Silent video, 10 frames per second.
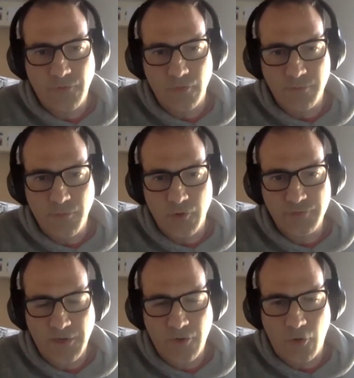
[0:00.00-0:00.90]
for more
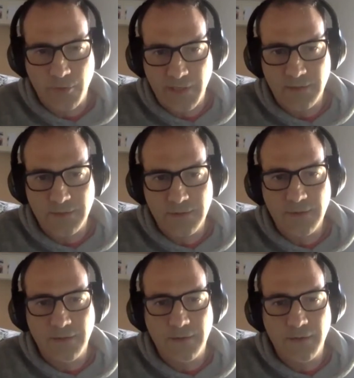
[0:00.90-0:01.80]
draconian
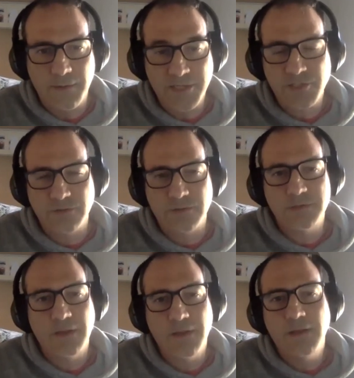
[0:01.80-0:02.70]
uh, measures,